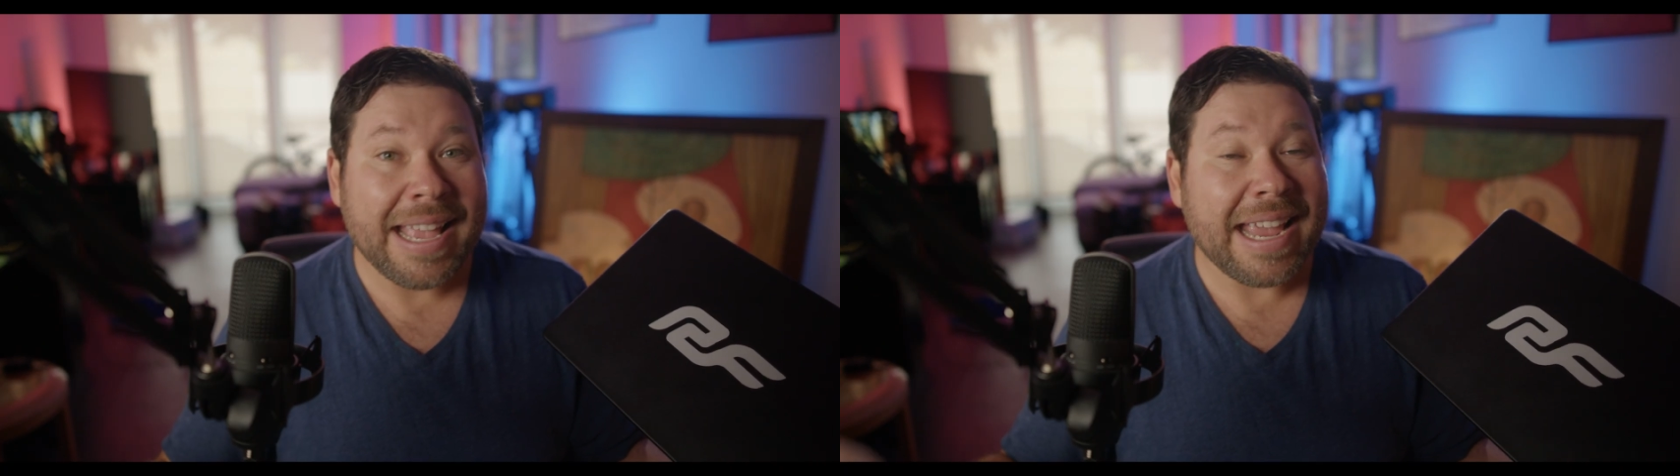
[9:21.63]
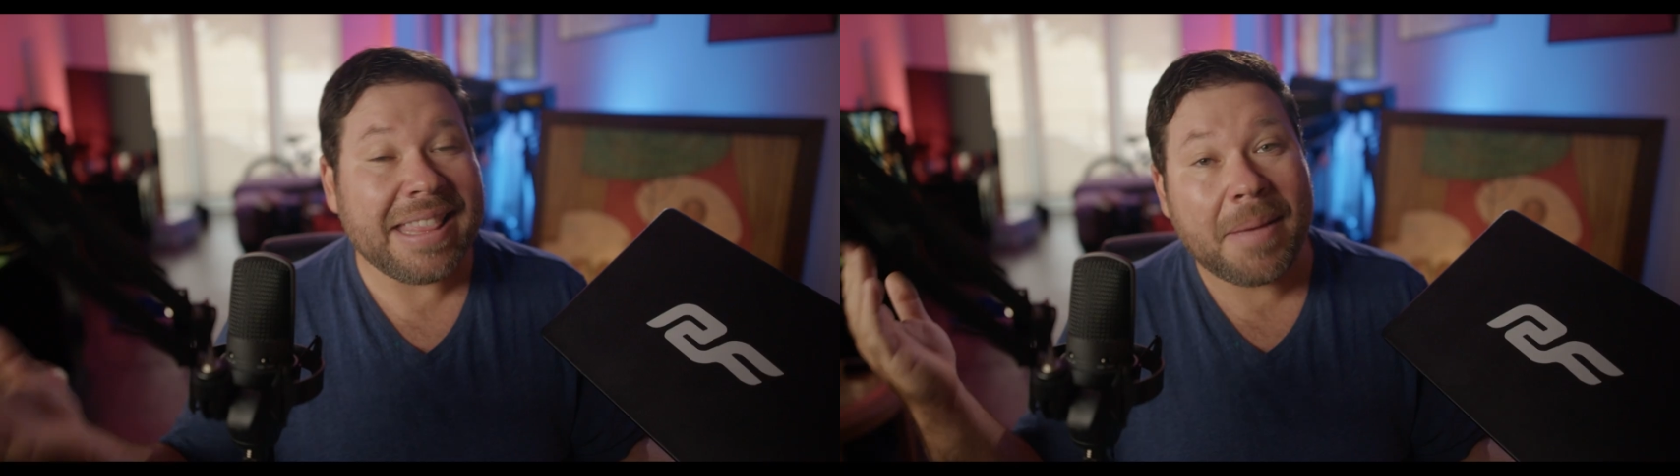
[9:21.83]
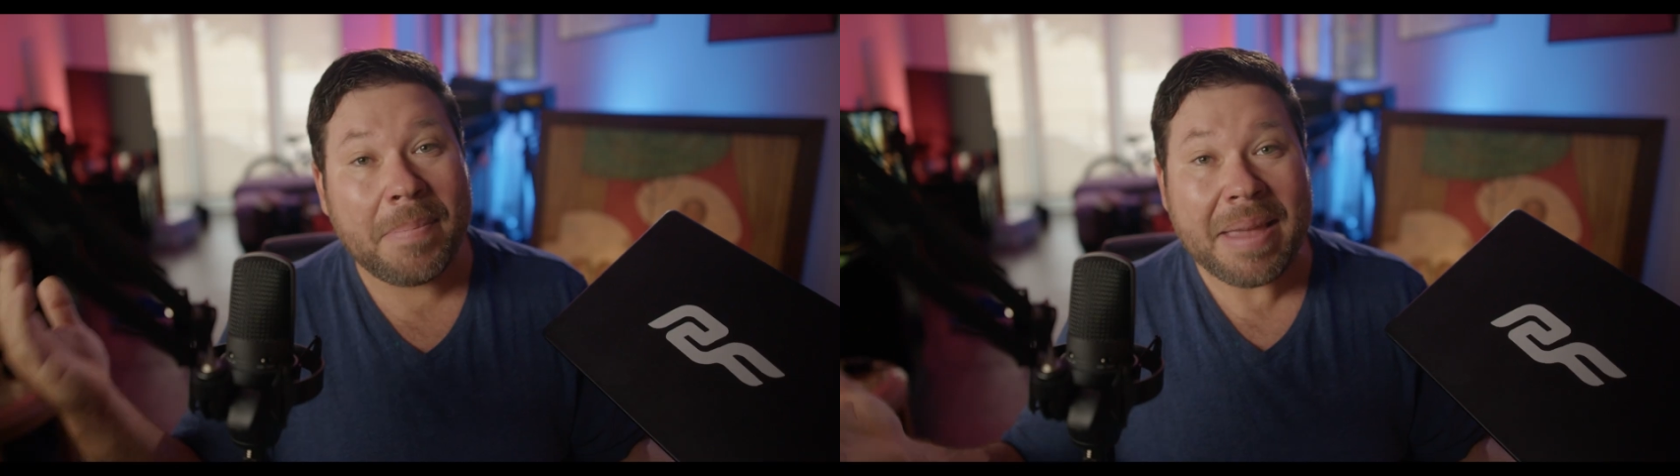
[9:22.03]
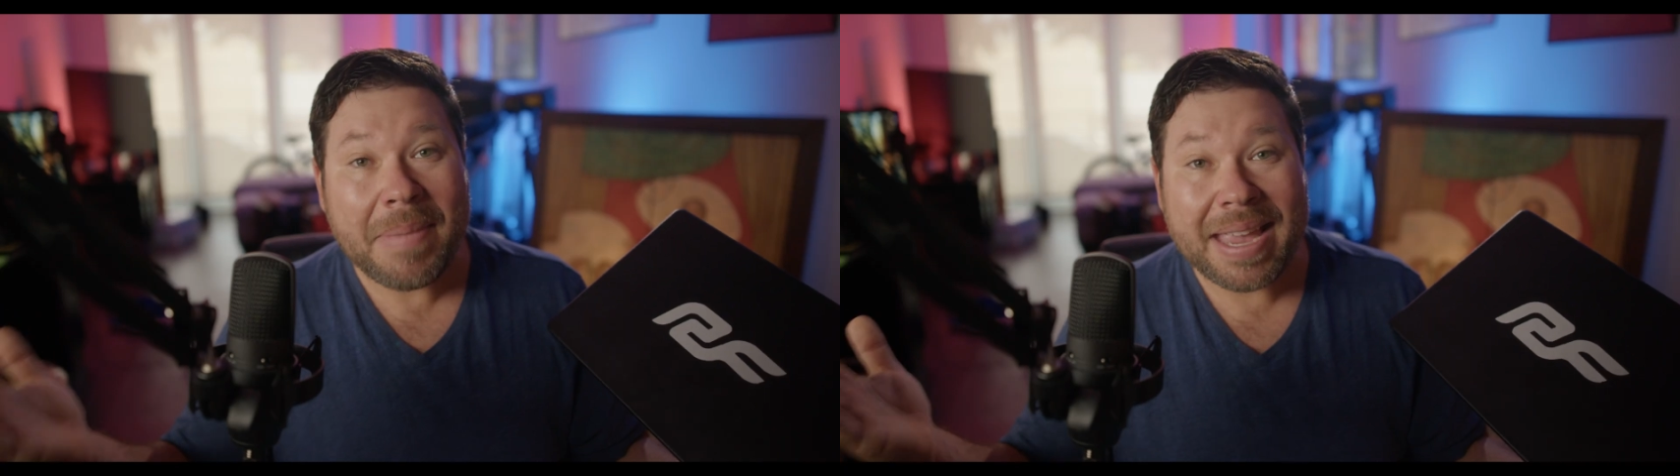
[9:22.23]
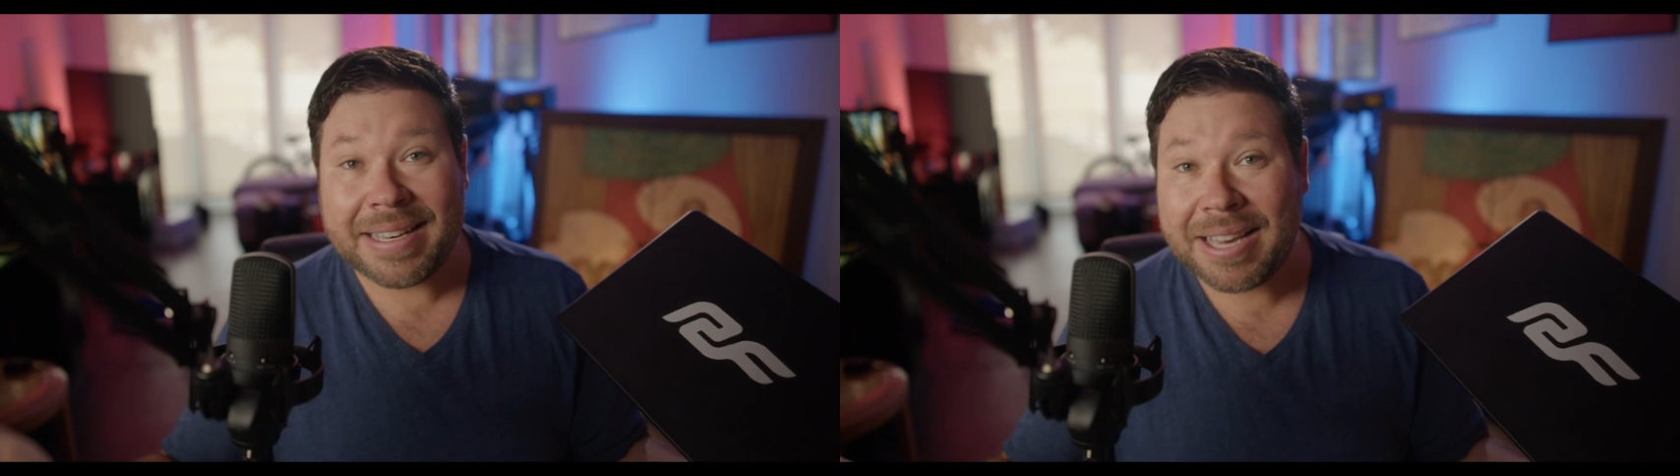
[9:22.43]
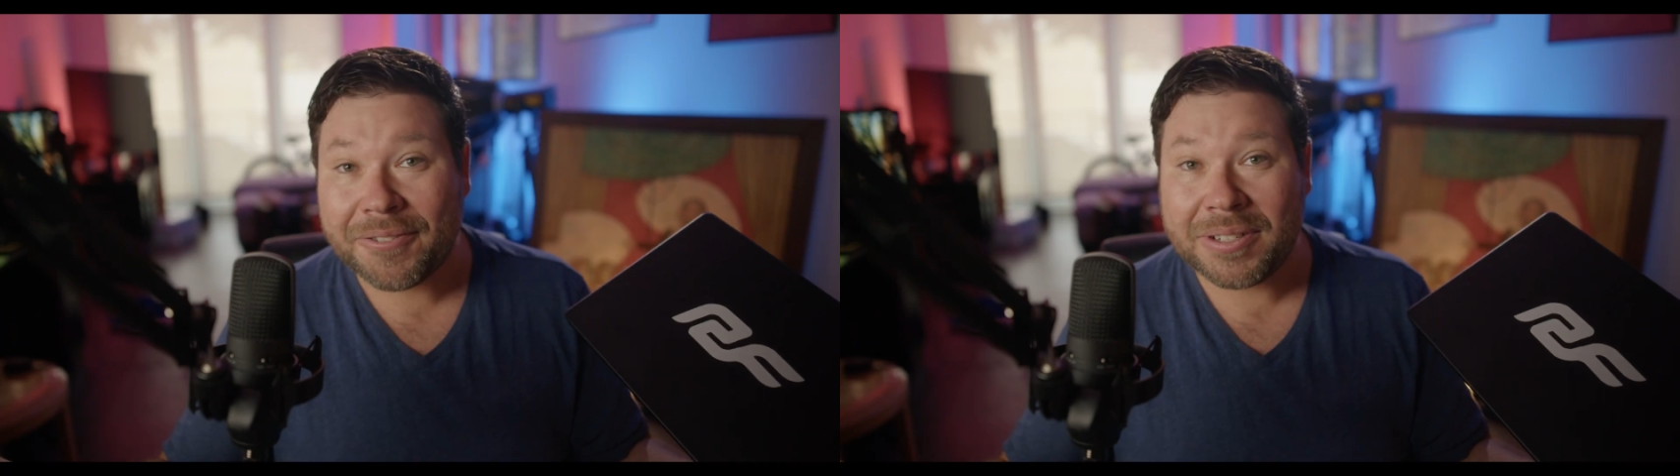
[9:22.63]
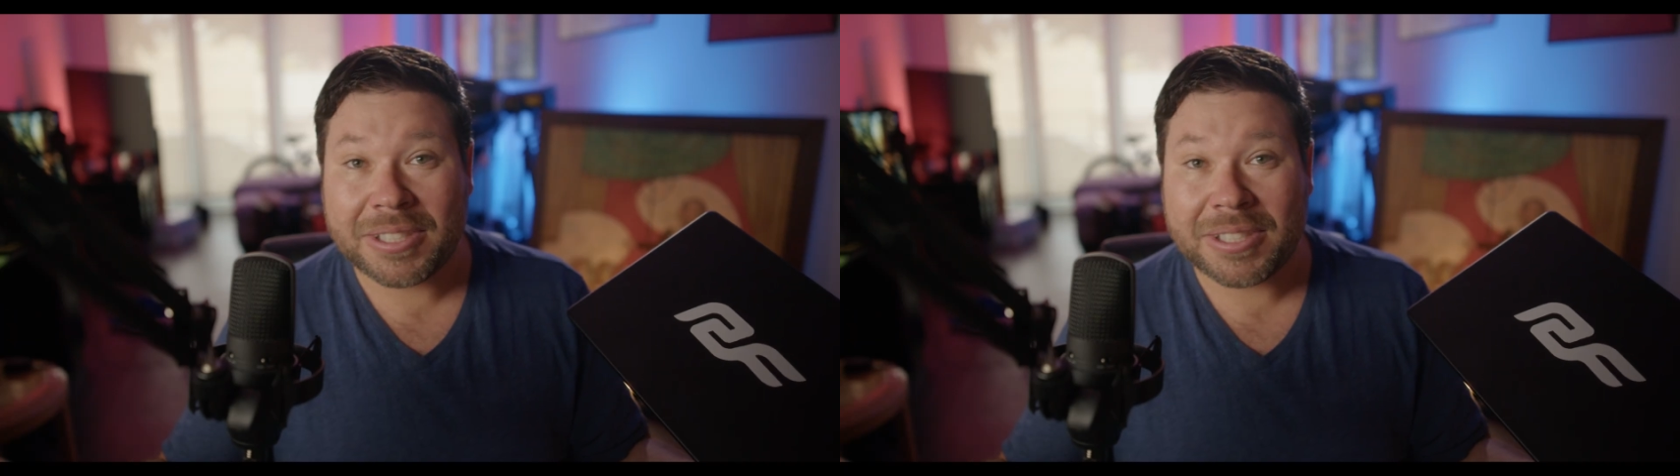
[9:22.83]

and that may make a difference,